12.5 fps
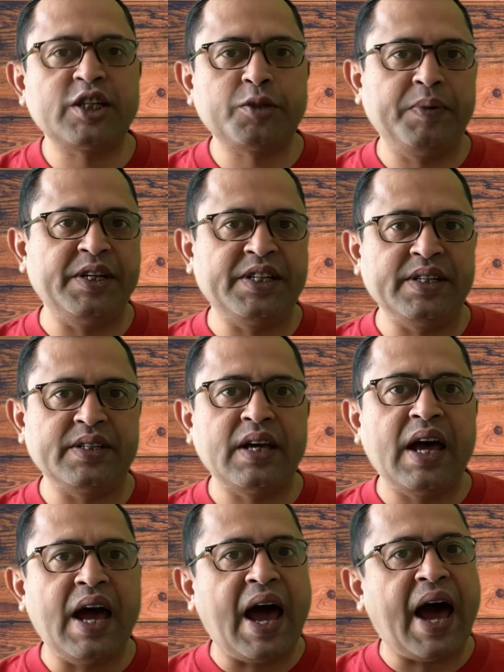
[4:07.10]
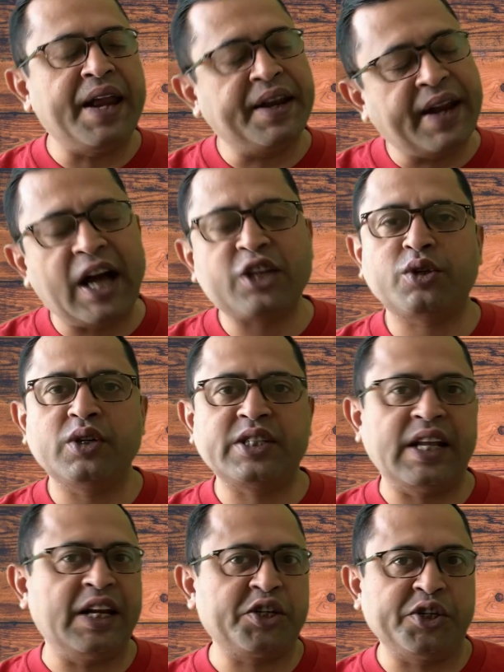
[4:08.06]
species, and natural
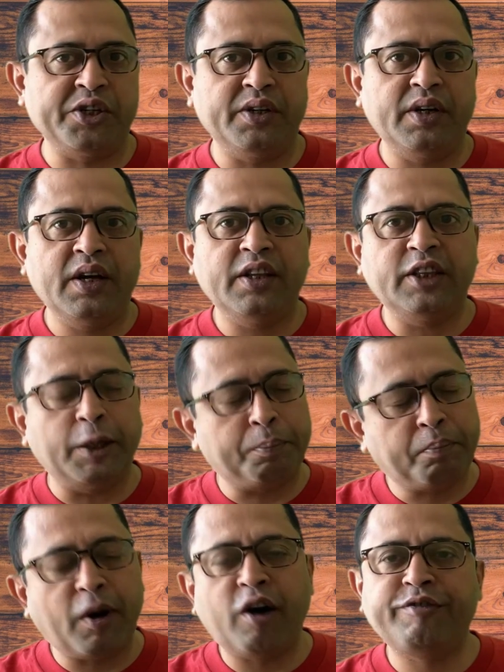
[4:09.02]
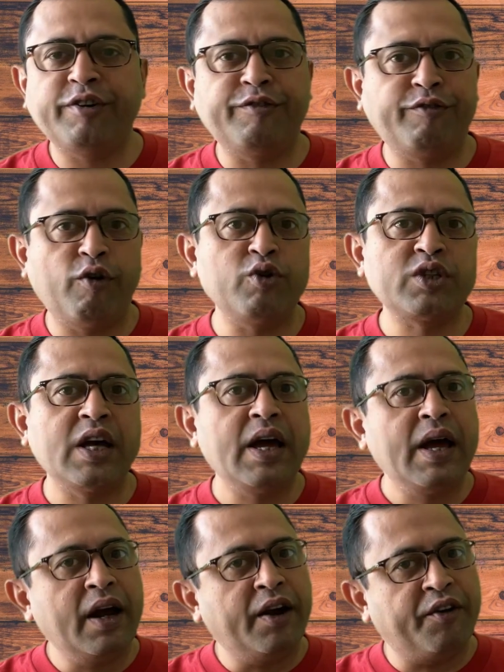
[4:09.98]
selection, the powerful force
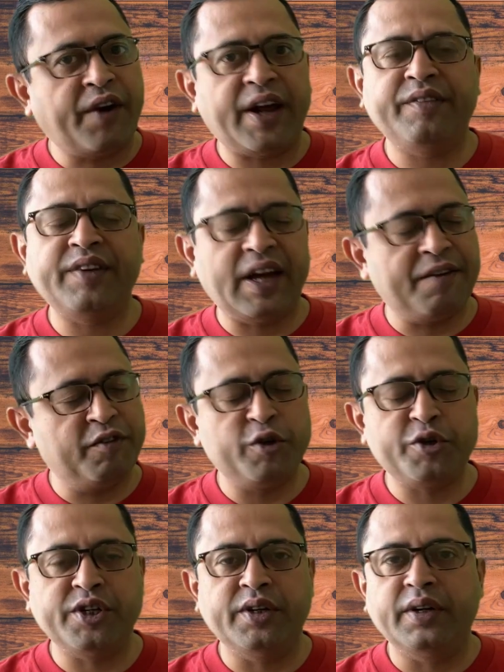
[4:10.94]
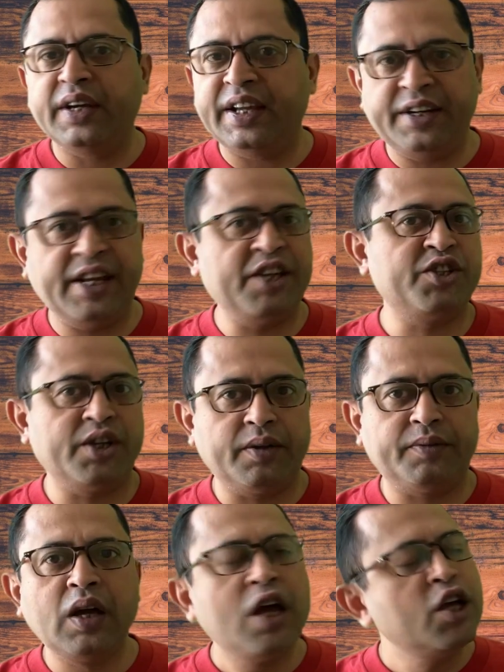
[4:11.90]
driving evolution in nature.
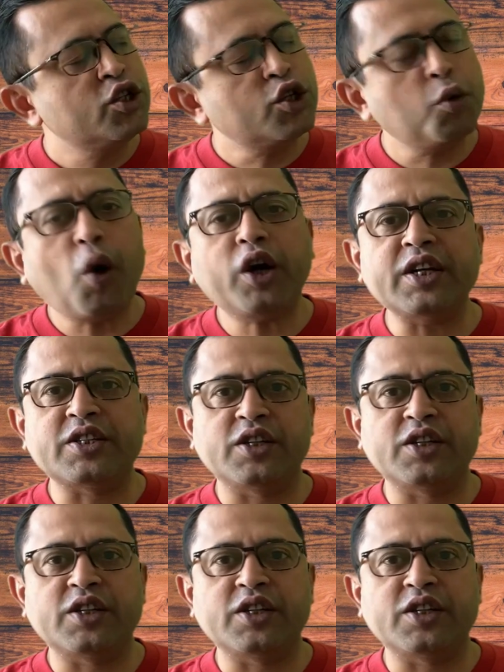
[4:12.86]
So, what is